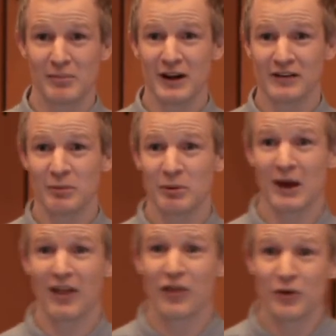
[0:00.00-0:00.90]
It makes up
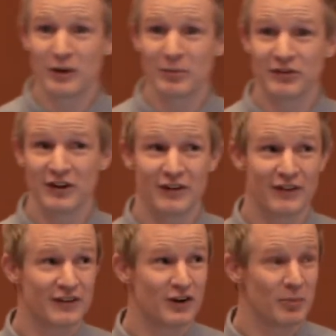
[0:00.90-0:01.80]
about 30%
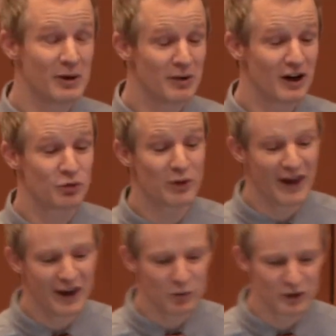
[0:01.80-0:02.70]
of our cell membranes.
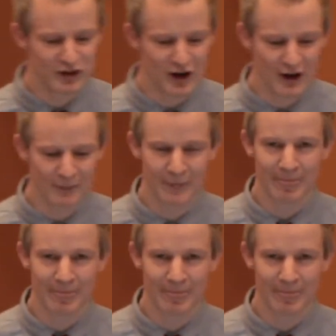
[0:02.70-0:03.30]
Without it, we die.